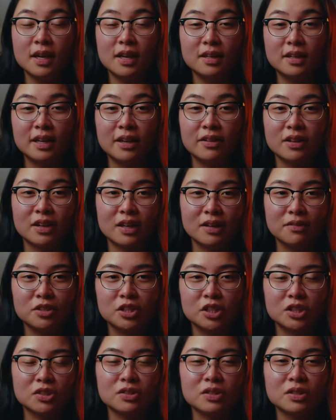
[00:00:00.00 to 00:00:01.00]
Now that I've
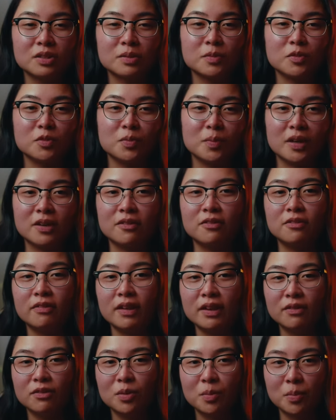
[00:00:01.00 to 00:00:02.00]
shared some of my
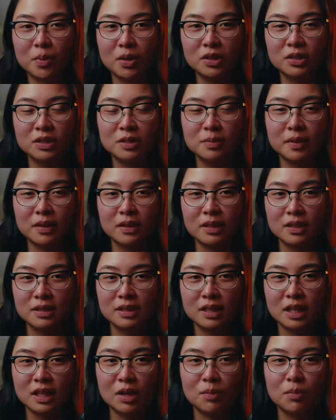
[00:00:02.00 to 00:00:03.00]
favorite parts about this
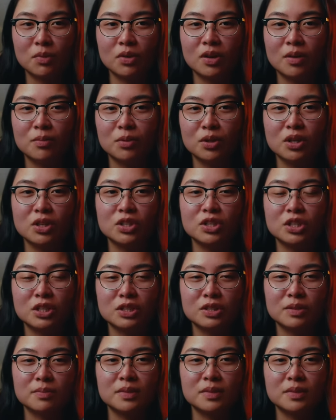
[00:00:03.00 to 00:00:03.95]
camera, I'm going to share some